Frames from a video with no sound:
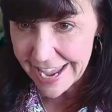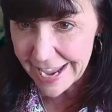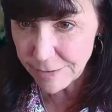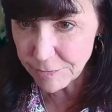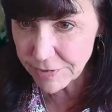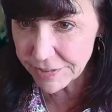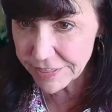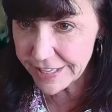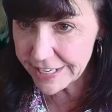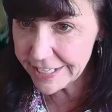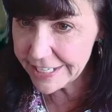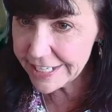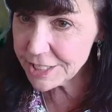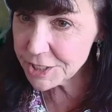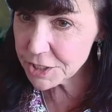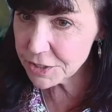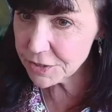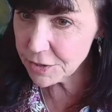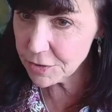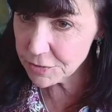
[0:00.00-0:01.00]
And within
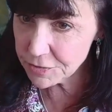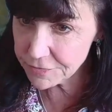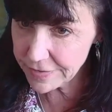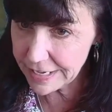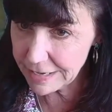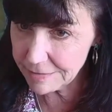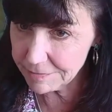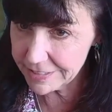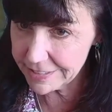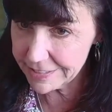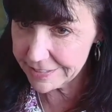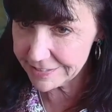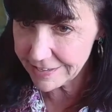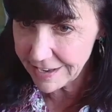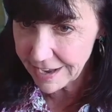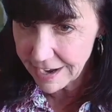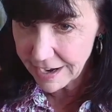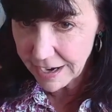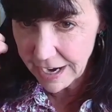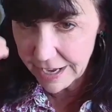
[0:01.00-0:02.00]
each of those families,
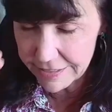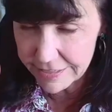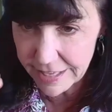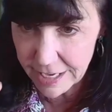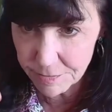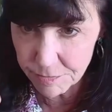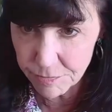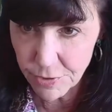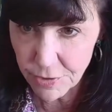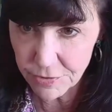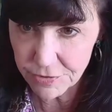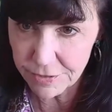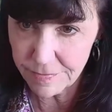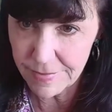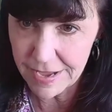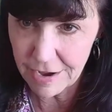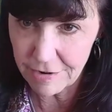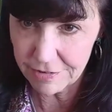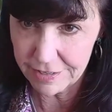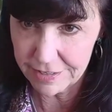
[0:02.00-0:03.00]
I then broke them
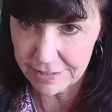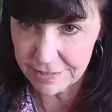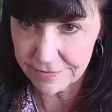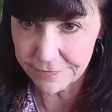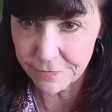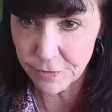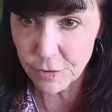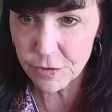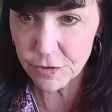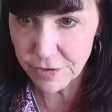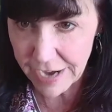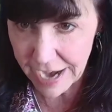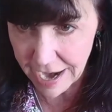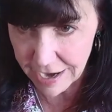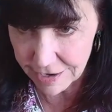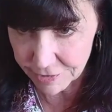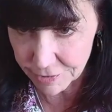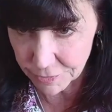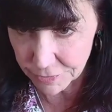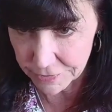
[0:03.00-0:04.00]
out into further
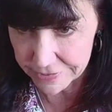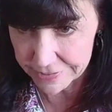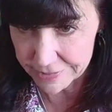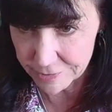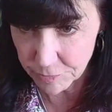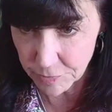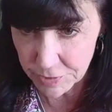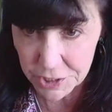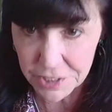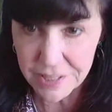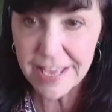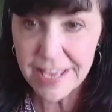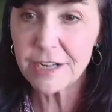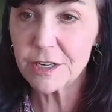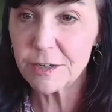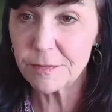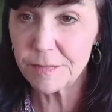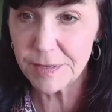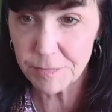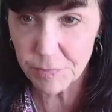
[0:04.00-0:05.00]
categories, which then
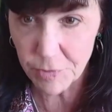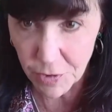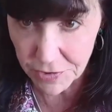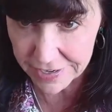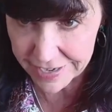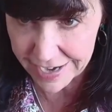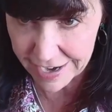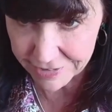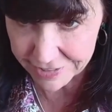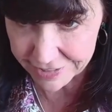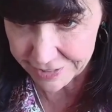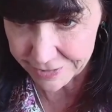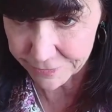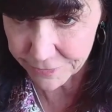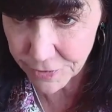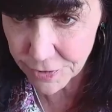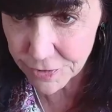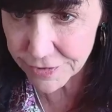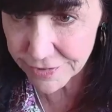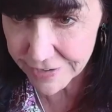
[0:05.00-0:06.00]
could be broken out into
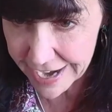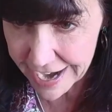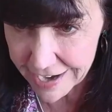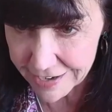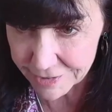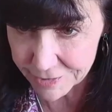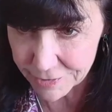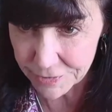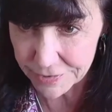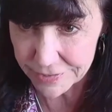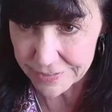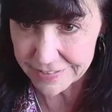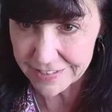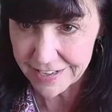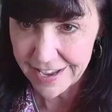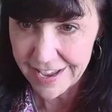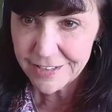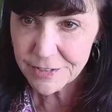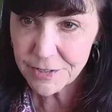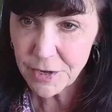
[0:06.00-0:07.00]
further categories.
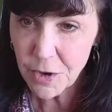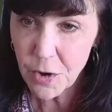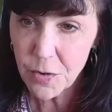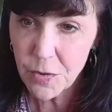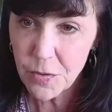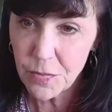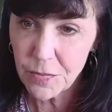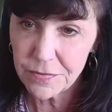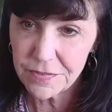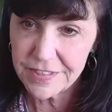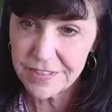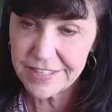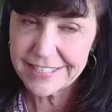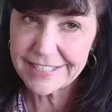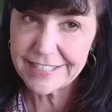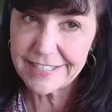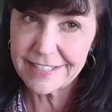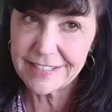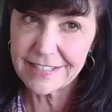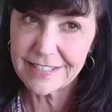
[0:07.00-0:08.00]
So
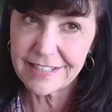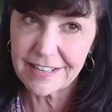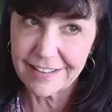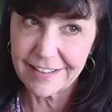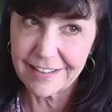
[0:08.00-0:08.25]
this is